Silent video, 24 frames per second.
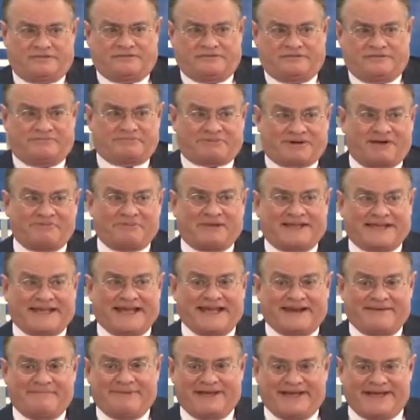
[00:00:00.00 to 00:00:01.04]
we probably
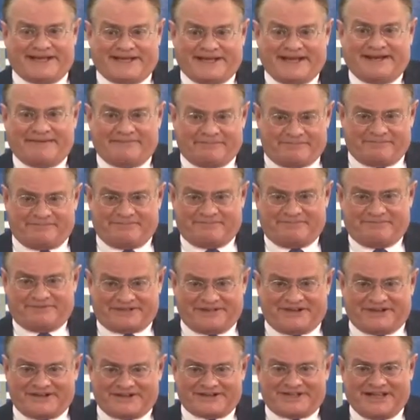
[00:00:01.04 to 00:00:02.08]
can't make up,
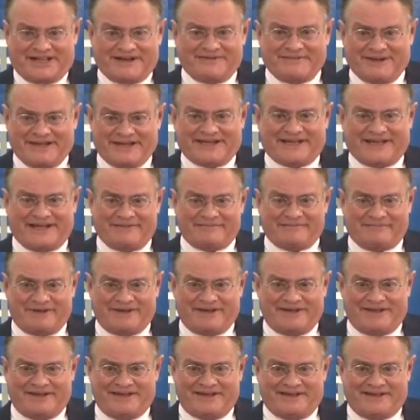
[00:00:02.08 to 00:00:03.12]
Saudis can't make up
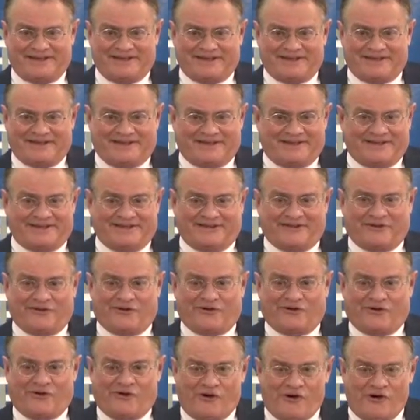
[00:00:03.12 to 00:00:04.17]

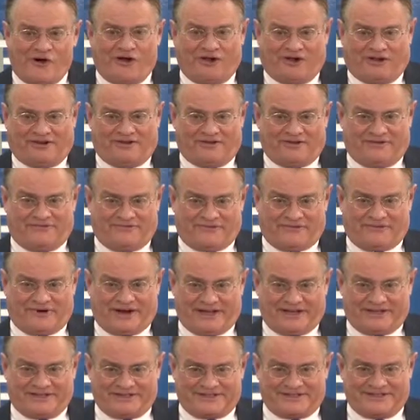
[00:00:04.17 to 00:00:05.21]
all of
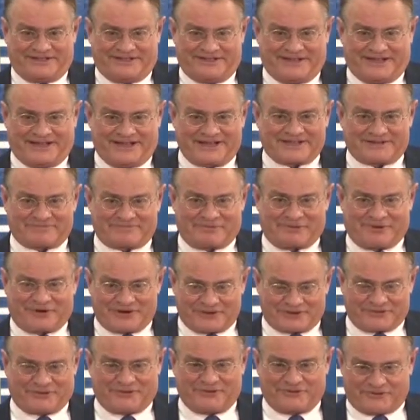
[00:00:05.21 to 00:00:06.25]
Iran's
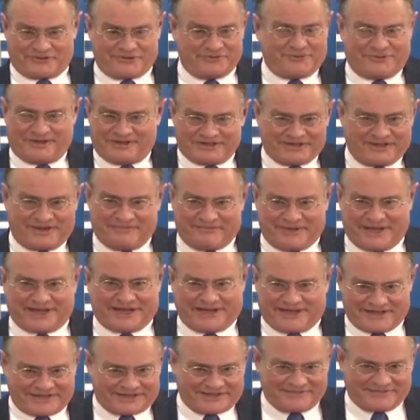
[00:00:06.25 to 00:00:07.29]
exports, where there'd be some
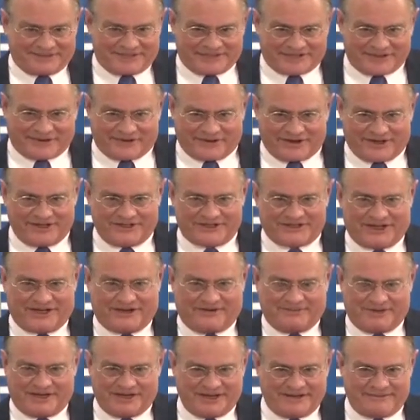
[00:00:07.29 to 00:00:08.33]
mechanism to totally shut
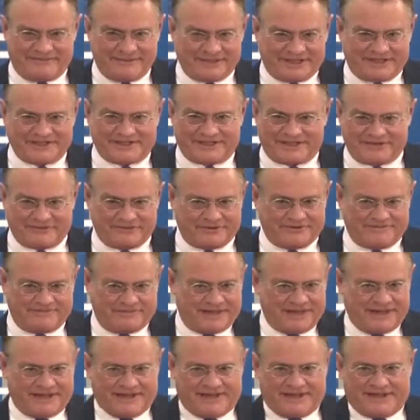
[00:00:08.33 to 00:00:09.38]
them down, because that would
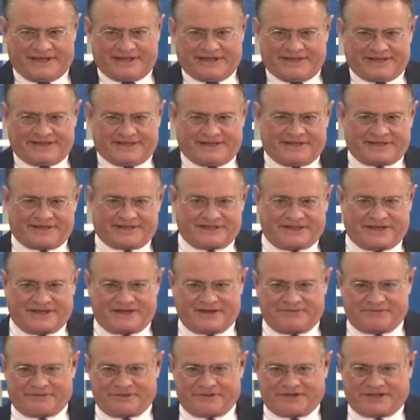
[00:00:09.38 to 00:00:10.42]
take
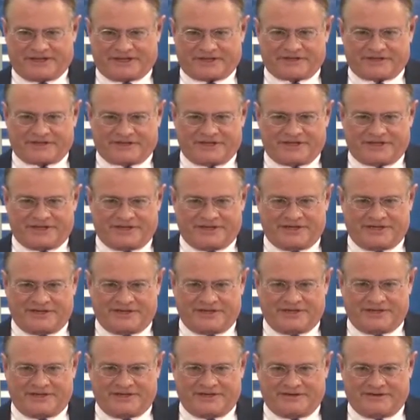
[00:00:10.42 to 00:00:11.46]
Saudi production
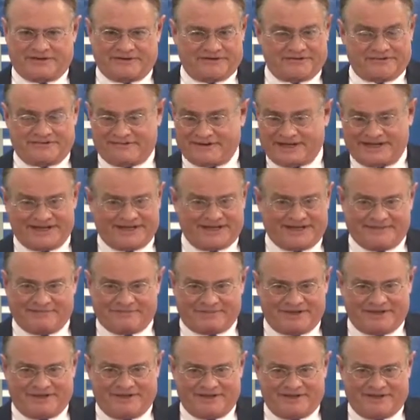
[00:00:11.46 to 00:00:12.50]
right up